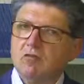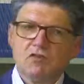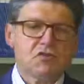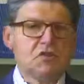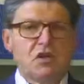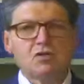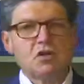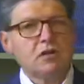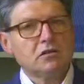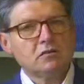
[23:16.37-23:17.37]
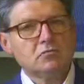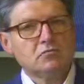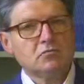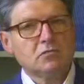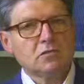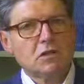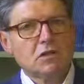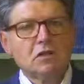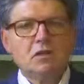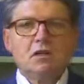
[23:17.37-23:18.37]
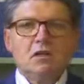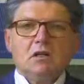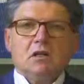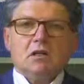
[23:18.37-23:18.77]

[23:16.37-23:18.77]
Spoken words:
as a therapeutic tool